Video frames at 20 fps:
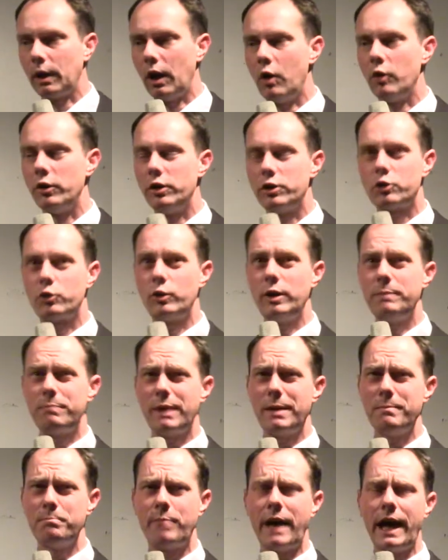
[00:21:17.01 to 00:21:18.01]
on a trip
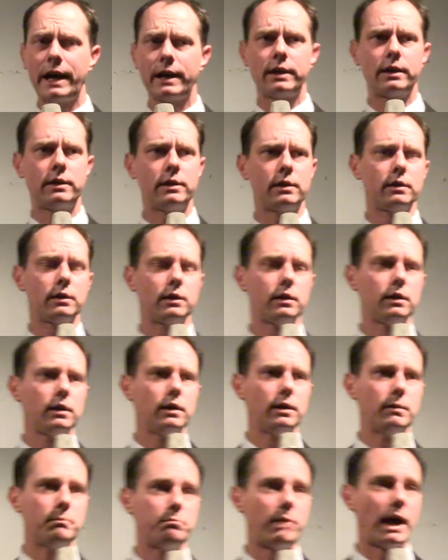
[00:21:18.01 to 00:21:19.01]
back
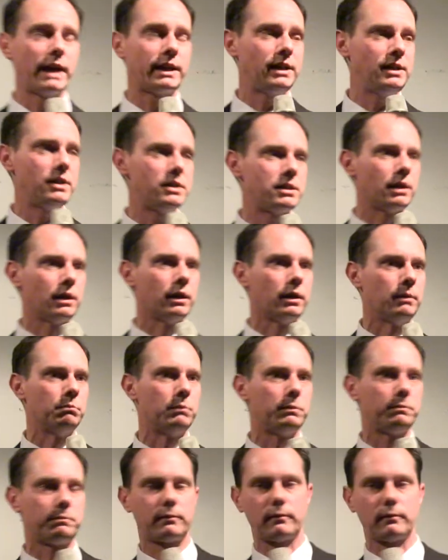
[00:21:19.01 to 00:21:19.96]
in time.